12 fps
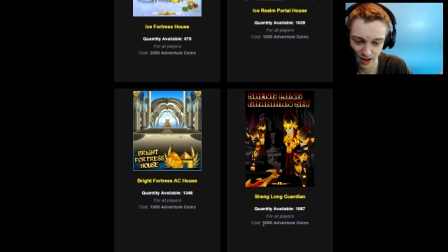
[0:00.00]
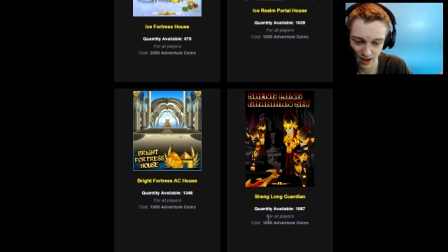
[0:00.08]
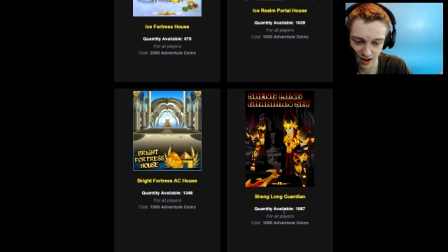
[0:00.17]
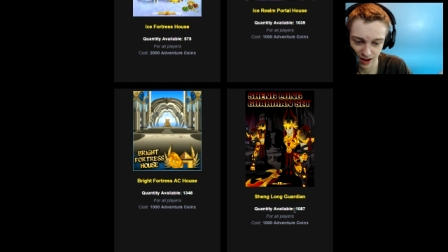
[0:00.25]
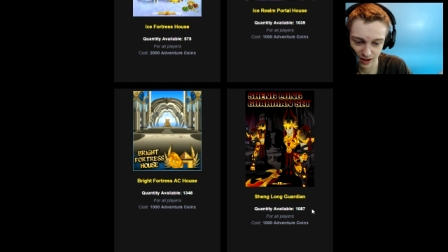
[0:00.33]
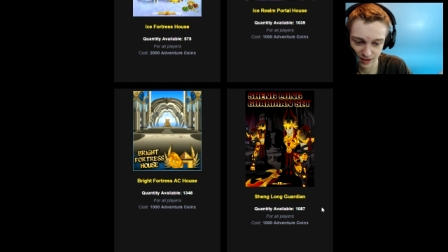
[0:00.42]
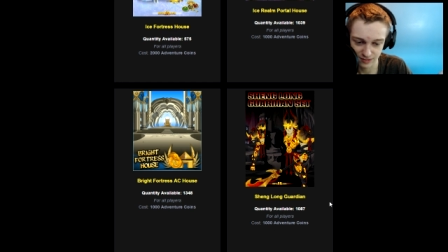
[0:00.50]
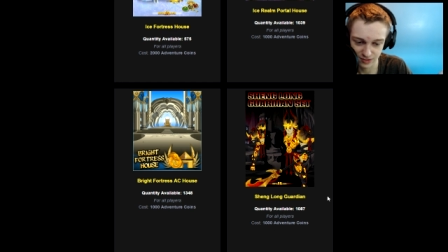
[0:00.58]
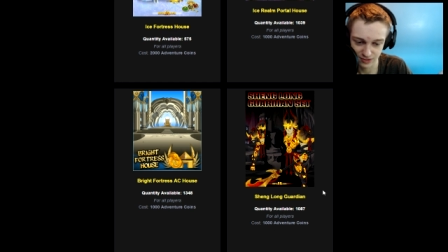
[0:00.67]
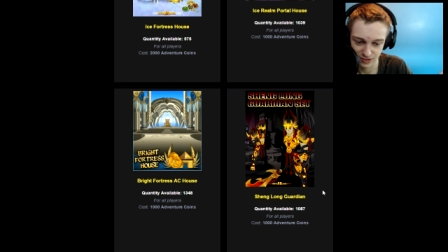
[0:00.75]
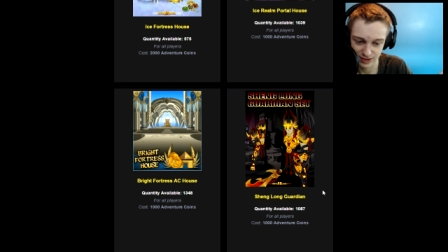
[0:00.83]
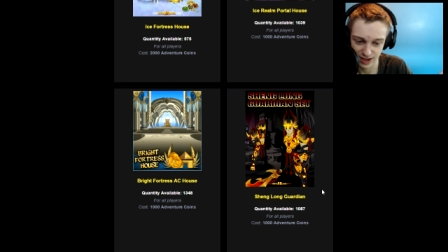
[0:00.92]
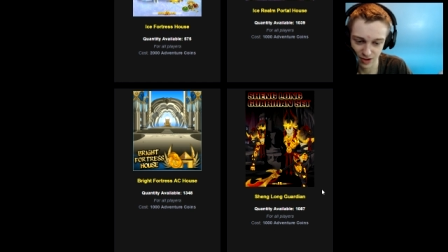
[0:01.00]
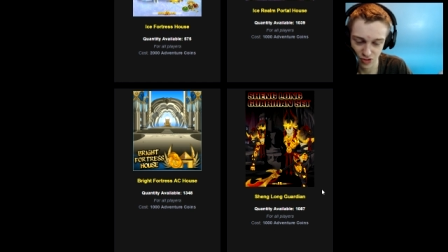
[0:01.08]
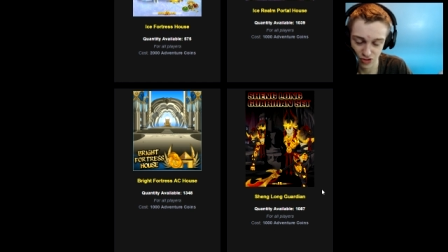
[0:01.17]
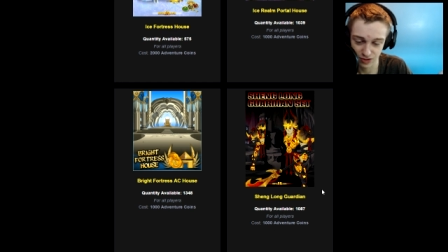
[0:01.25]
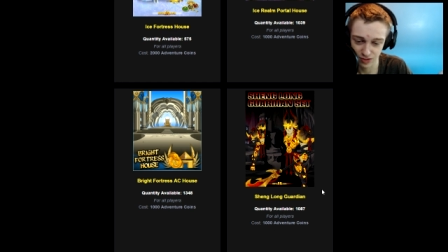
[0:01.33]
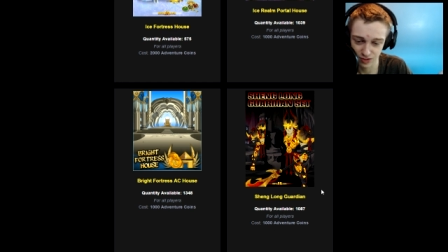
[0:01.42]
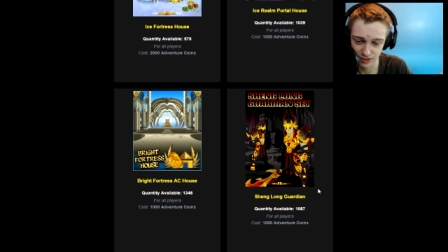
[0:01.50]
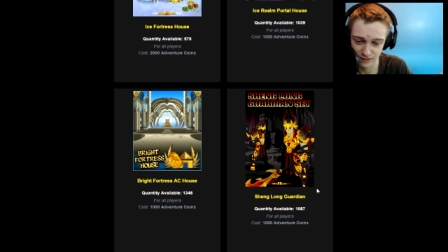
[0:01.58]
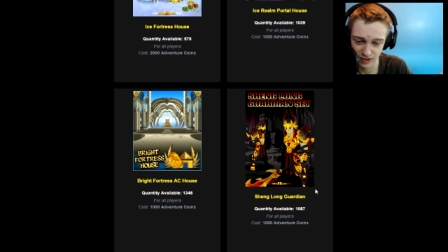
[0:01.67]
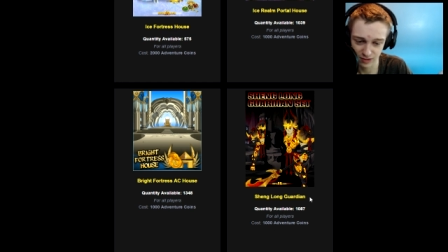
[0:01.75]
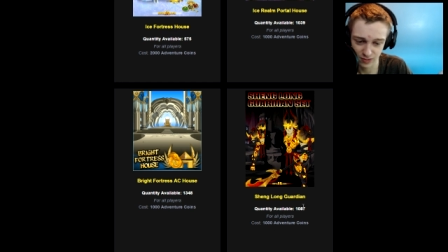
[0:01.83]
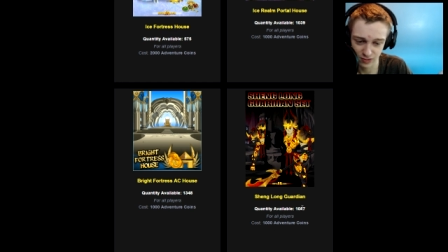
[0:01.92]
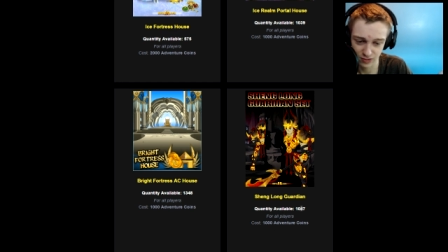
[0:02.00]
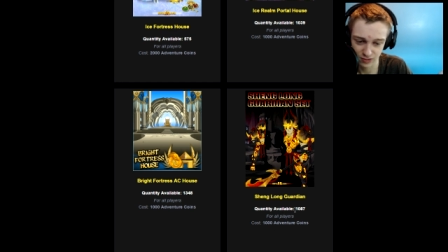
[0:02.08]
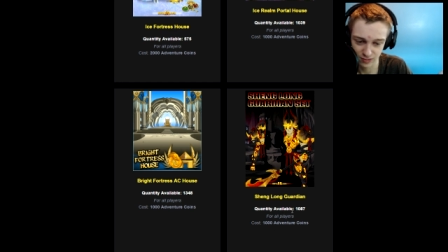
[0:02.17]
Um, there's a thousand of those available.